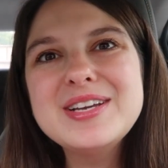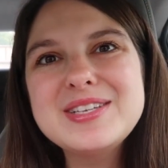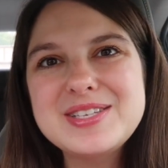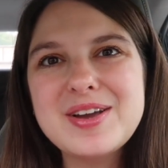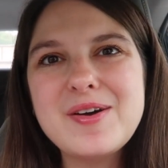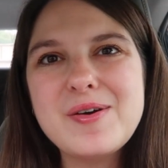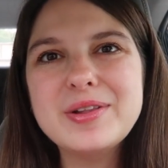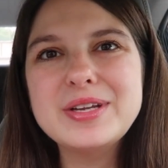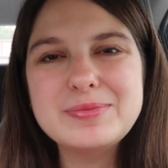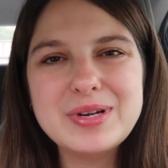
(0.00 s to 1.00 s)
So, a
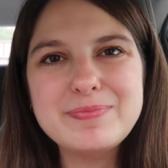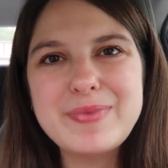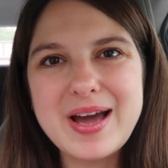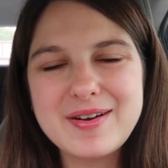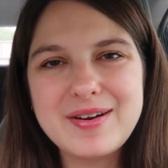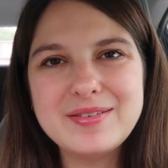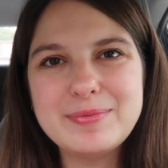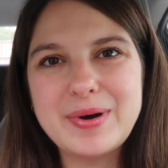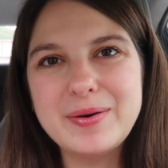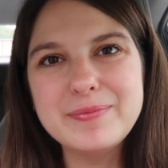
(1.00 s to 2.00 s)
little bit of background
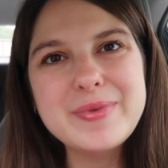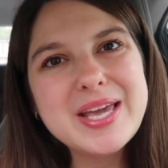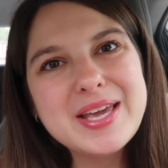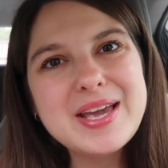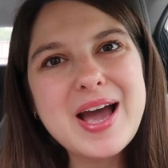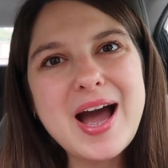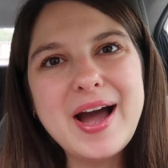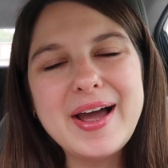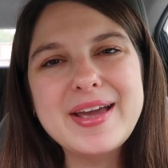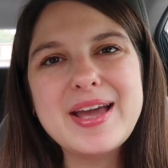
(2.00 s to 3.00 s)
about me
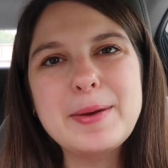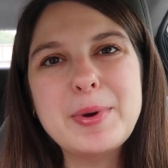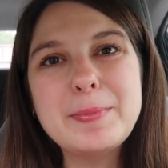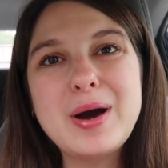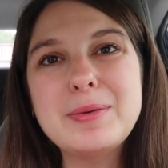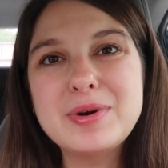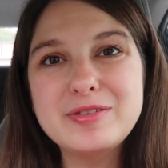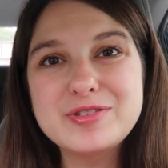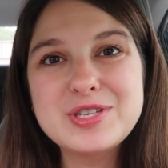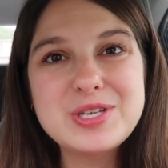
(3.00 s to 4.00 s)
I am a mom
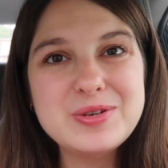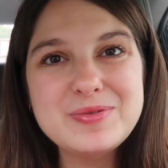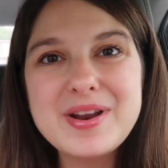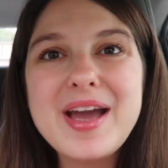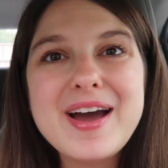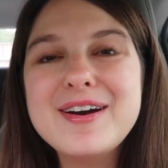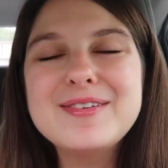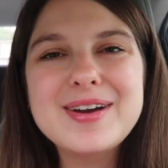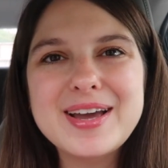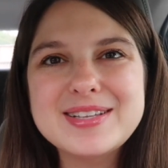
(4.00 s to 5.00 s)
of two
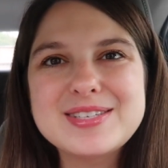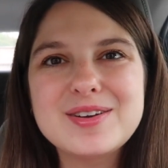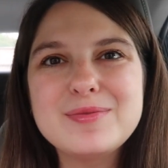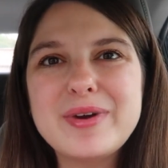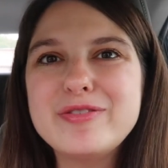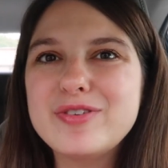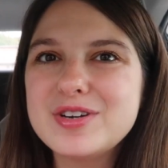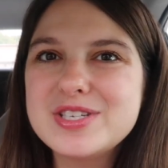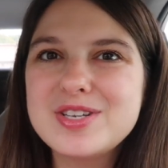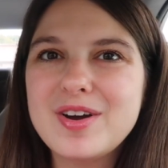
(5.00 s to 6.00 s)
now, and so my
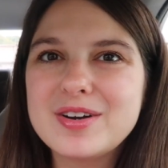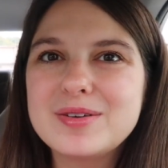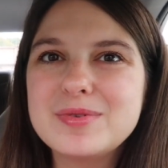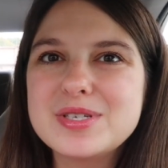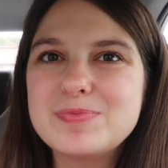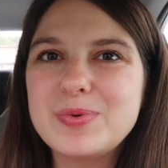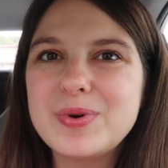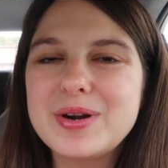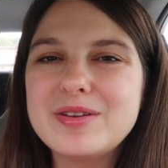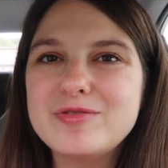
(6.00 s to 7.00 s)
first daughter was
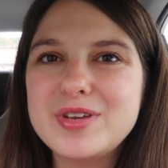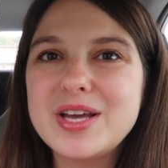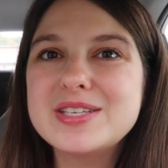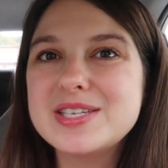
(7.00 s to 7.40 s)
born via